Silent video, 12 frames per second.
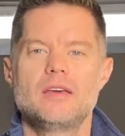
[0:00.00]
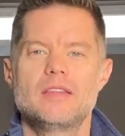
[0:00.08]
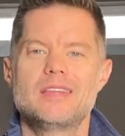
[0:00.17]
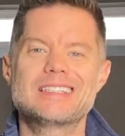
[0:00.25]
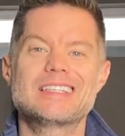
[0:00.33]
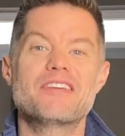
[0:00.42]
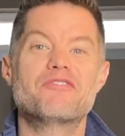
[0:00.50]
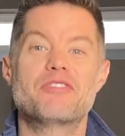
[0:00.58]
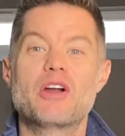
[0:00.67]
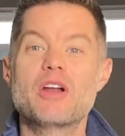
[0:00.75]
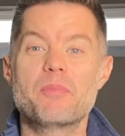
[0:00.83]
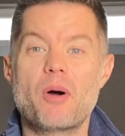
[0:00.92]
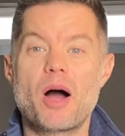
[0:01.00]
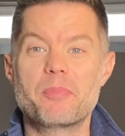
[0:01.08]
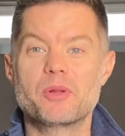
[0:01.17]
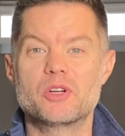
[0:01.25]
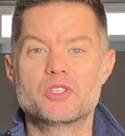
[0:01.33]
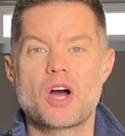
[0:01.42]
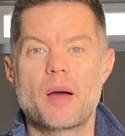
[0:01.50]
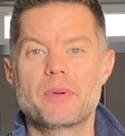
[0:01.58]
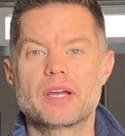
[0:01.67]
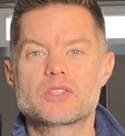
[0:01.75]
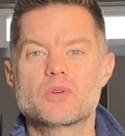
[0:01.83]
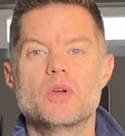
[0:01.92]
This is a very popular
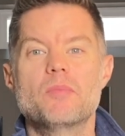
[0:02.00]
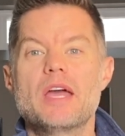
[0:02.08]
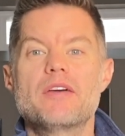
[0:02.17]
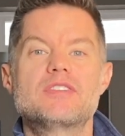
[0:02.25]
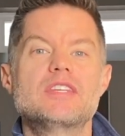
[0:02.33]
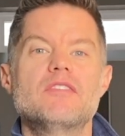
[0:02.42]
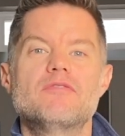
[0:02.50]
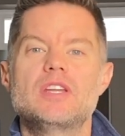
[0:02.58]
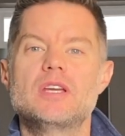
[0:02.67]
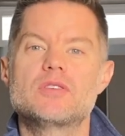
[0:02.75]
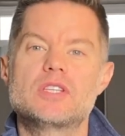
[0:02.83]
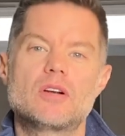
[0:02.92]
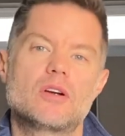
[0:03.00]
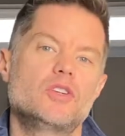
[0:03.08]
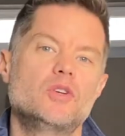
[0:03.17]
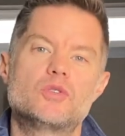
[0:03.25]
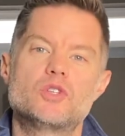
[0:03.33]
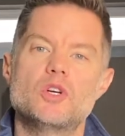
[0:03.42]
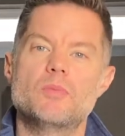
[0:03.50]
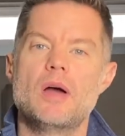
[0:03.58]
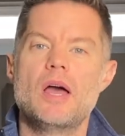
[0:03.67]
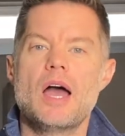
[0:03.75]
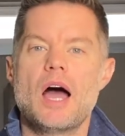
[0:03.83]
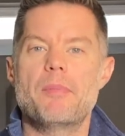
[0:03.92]
topic, so you may have seen videos here on YouTube
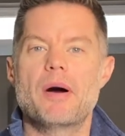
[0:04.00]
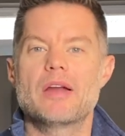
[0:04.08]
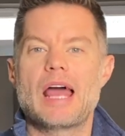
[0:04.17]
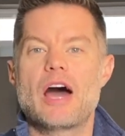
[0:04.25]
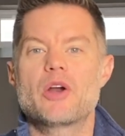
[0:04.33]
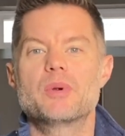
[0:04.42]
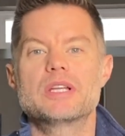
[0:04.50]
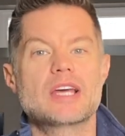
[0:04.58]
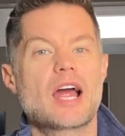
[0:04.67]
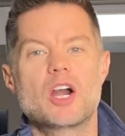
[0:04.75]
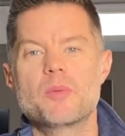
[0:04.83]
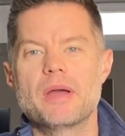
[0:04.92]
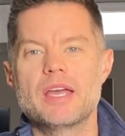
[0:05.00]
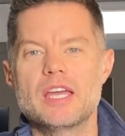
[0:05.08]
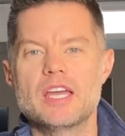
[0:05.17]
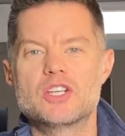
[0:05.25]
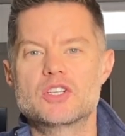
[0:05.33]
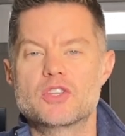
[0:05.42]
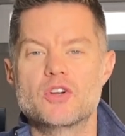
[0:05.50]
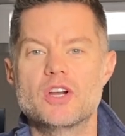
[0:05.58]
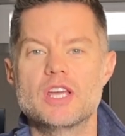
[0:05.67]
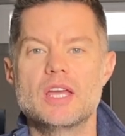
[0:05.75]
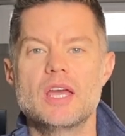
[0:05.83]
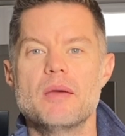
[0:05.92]
about how to retire by age
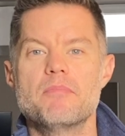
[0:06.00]
30.